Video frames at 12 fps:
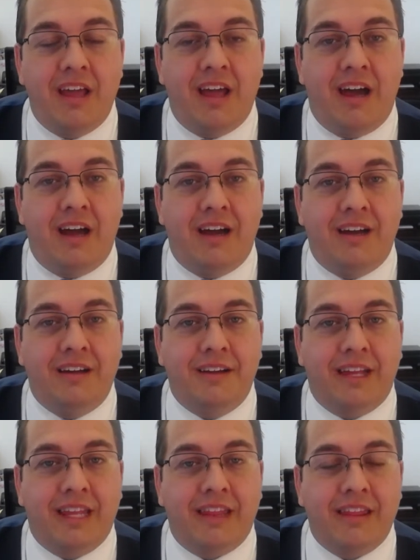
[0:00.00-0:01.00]

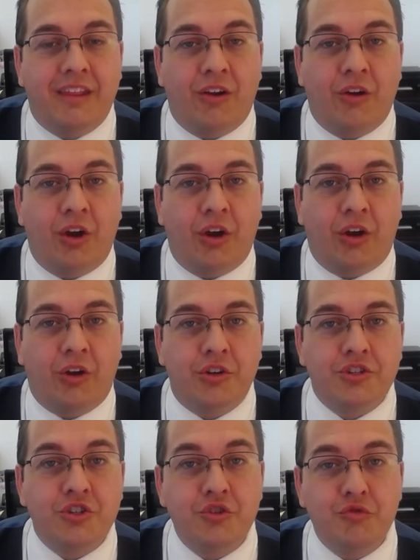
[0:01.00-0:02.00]
There are
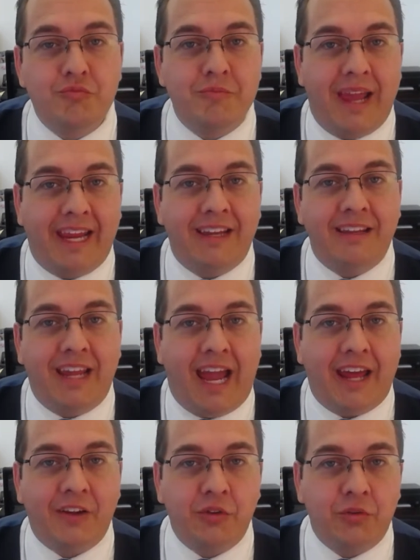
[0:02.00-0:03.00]
two main
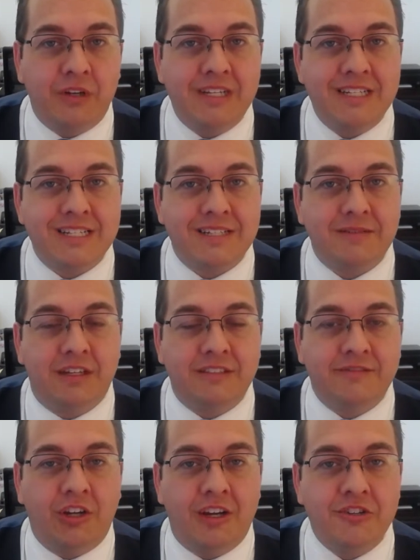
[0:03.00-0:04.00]
categories
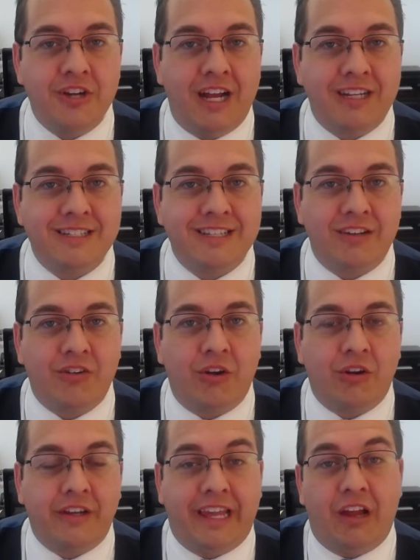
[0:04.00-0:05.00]
of contracts. There
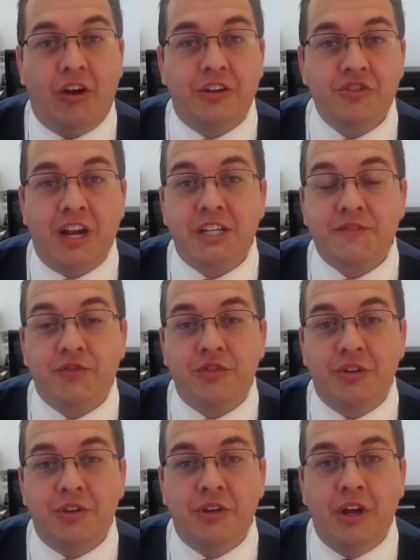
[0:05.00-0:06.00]
are contracts
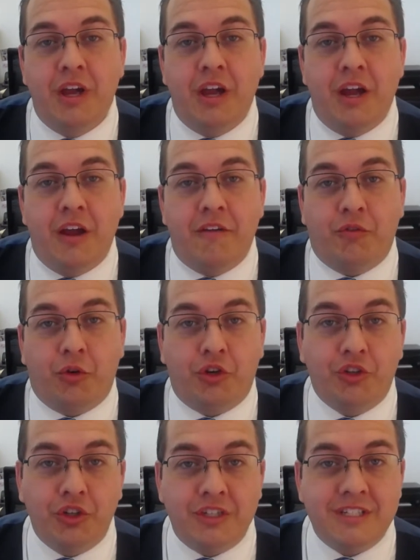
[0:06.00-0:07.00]
for
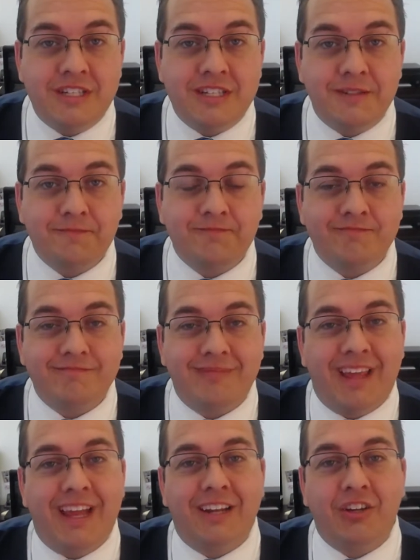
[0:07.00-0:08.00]
goods
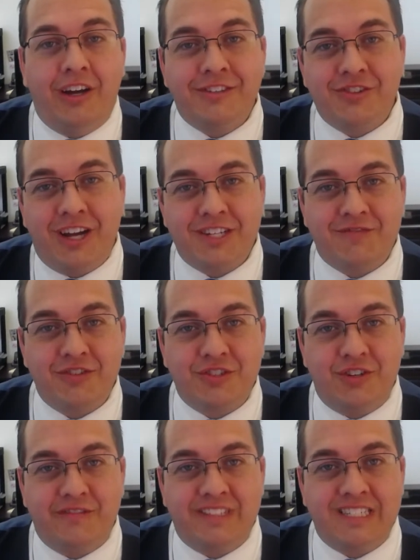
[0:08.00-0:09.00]
and contracts for
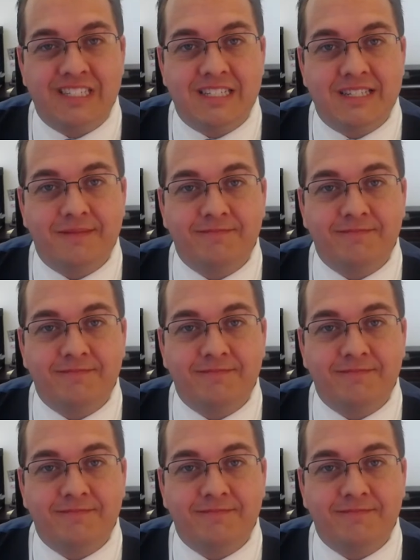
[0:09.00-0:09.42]
services.